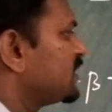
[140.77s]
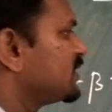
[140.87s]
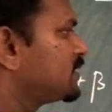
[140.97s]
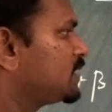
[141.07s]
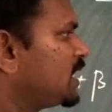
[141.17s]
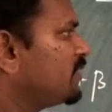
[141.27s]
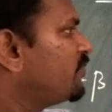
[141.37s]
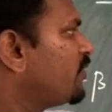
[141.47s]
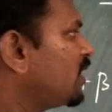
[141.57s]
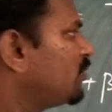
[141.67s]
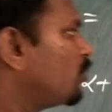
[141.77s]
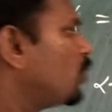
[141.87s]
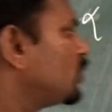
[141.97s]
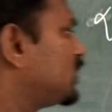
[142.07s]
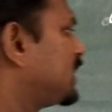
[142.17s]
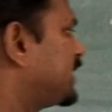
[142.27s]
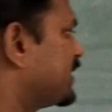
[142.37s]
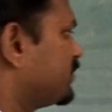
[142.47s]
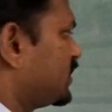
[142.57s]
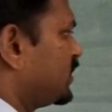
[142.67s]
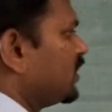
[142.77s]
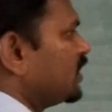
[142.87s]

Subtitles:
same for both the terms.